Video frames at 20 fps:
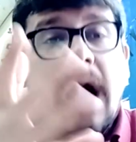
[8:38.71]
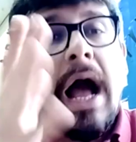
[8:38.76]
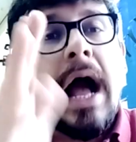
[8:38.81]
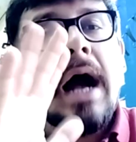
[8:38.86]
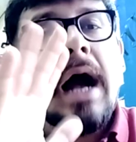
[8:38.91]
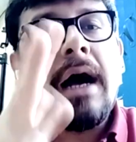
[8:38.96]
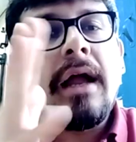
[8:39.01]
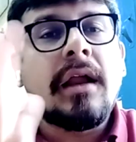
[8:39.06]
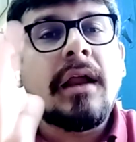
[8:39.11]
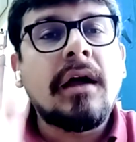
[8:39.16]
you
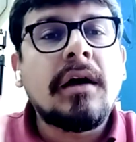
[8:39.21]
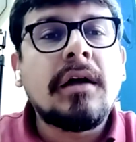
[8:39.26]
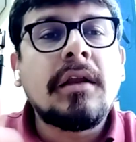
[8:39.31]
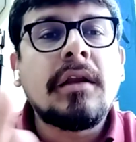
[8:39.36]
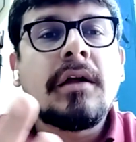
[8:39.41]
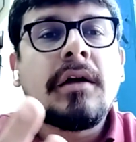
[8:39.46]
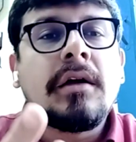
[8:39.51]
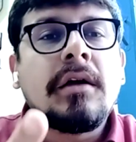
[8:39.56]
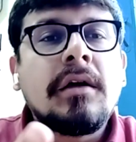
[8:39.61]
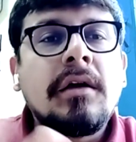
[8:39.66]
have to
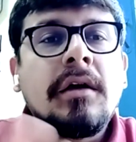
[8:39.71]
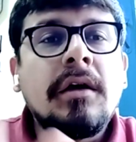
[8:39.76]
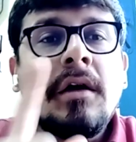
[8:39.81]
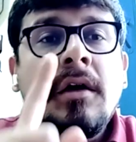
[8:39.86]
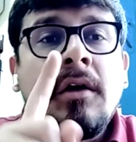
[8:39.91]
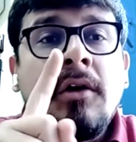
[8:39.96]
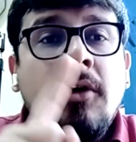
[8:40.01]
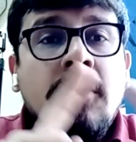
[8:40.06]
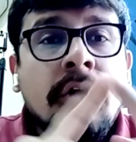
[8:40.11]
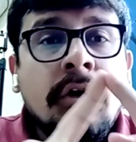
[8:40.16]

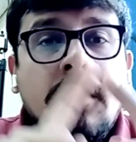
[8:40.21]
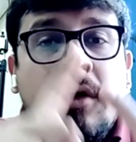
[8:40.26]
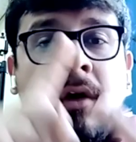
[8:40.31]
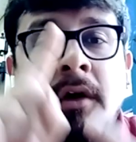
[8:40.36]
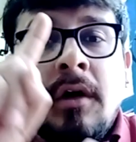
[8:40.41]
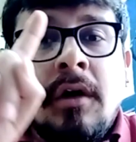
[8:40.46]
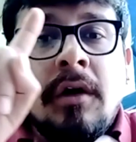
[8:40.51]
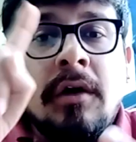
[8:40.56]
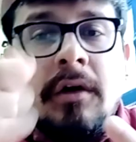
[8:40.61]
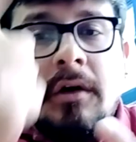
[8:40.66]
identify
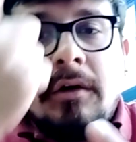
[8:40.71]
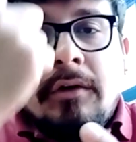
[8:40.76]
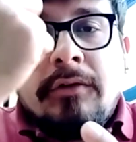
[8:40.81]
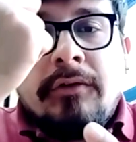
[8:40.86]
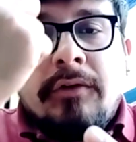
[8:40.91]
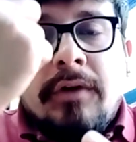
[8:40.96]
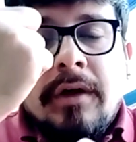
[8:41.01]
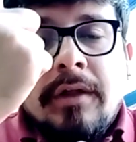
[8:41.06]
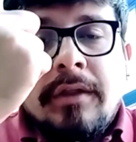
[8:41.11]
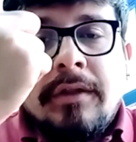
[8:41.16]

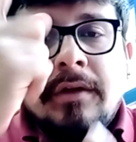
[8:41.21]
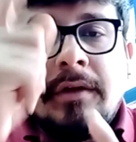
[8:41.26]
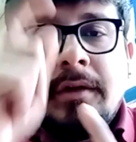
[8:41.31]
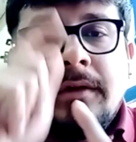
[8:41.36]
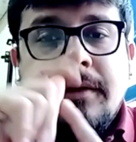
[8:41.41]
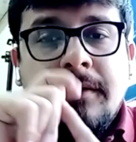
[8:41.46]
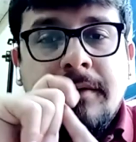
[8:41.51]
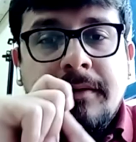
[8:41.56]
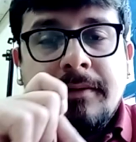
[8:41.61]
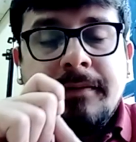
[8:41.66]
your business
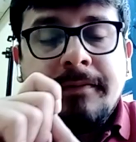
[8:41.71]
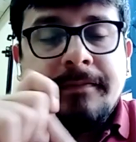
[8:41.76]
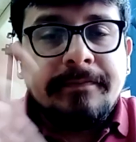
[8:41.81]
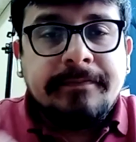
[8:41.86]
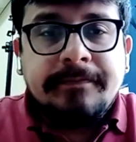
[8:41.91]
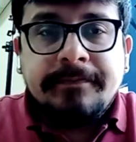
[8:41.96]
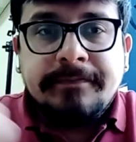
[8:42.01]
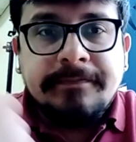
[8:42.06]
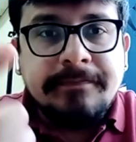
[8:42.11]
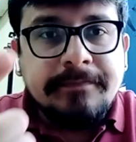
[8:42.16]

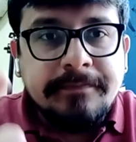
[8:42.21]
space.